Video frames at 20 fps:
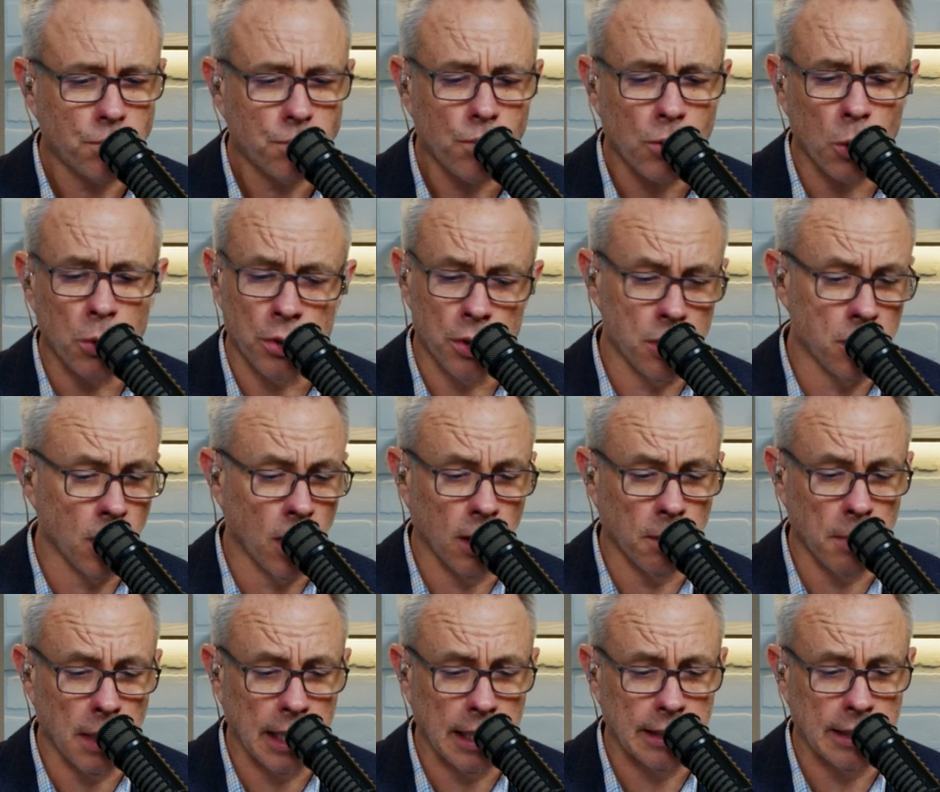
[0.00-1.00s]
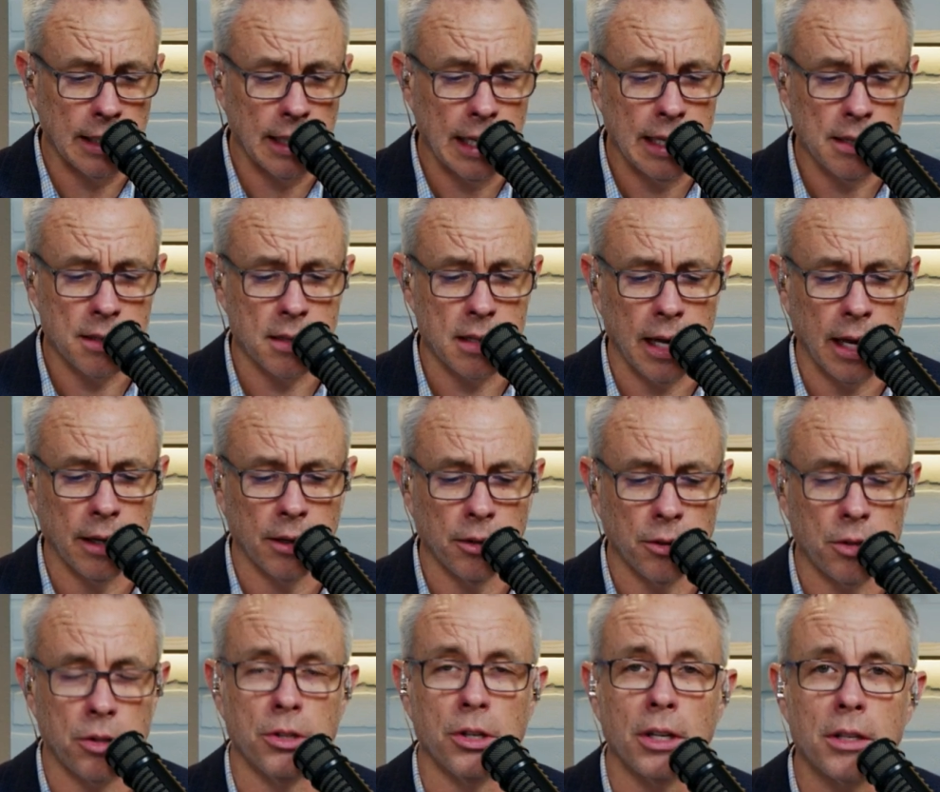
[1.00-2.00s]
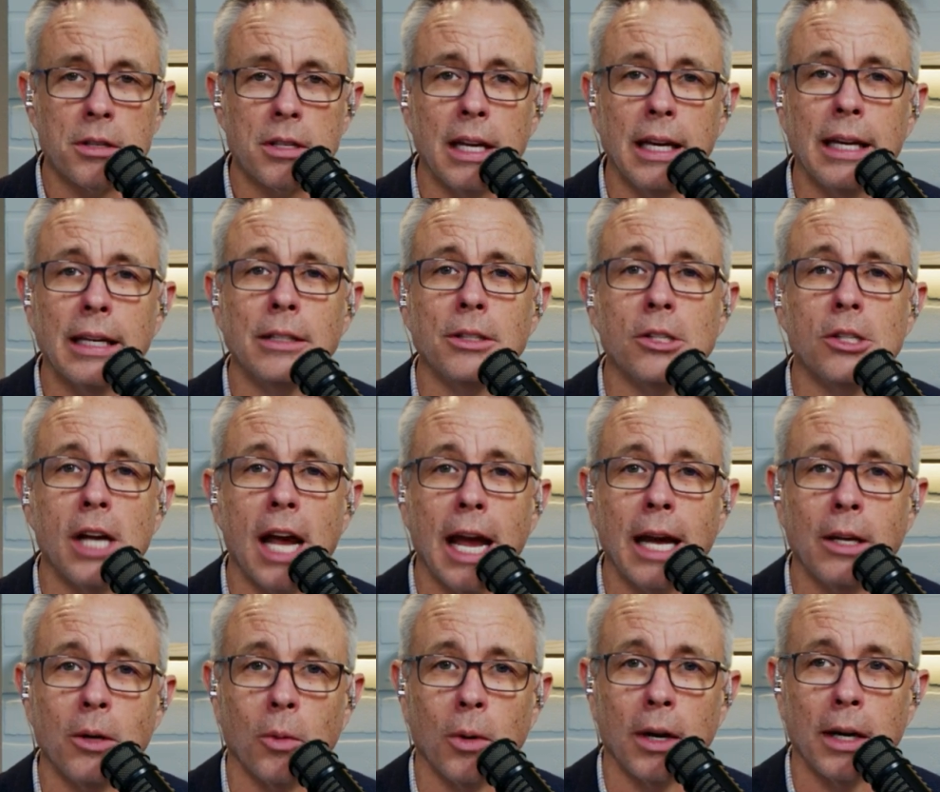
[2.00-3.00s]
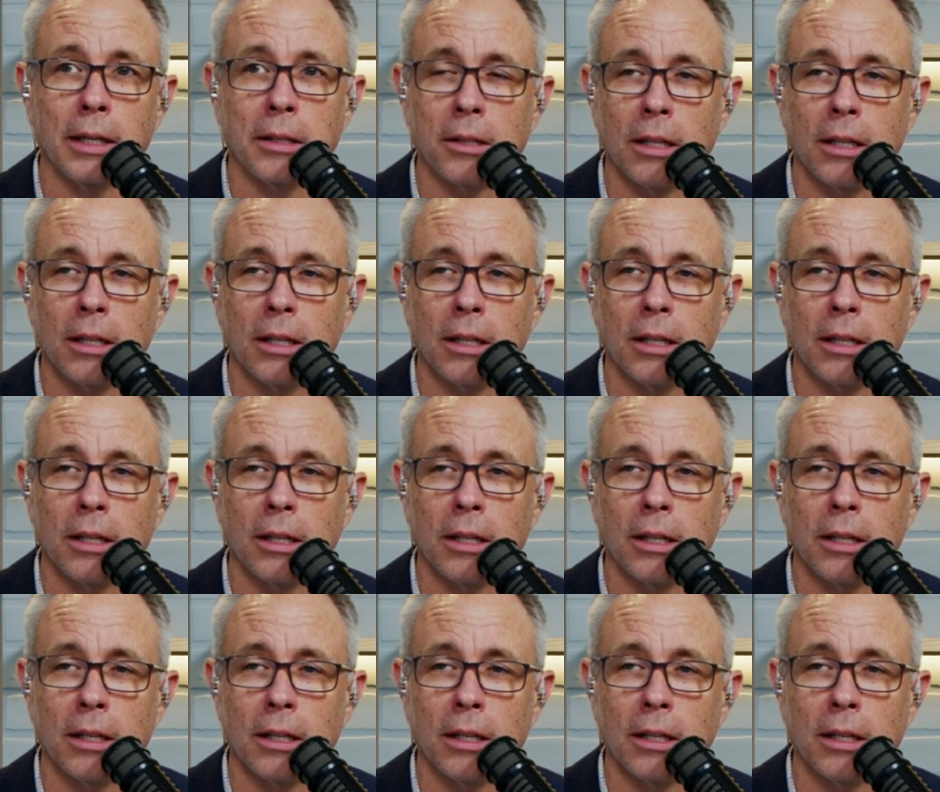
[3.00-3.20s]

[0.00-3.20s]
which is young by today's standards, just in January.